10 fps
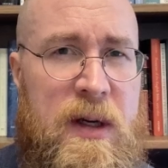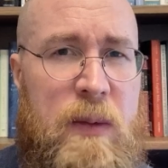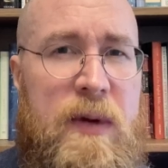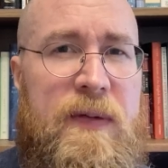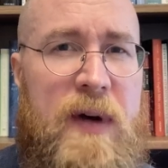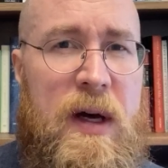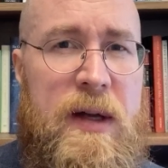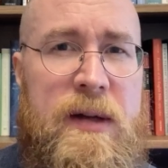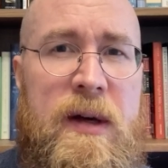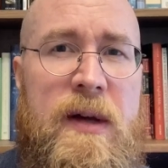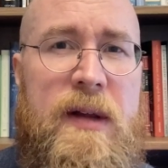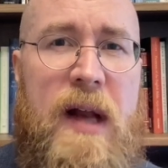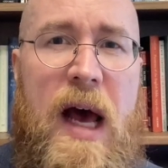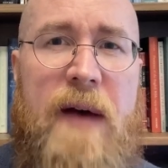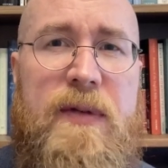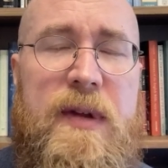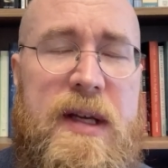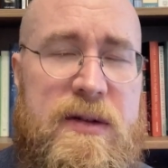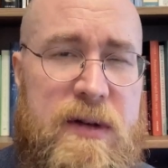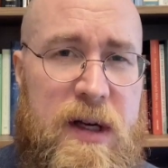we find that after the
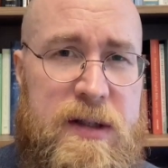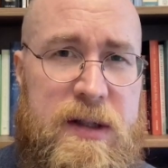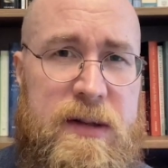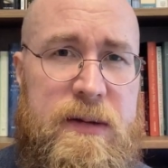introduction,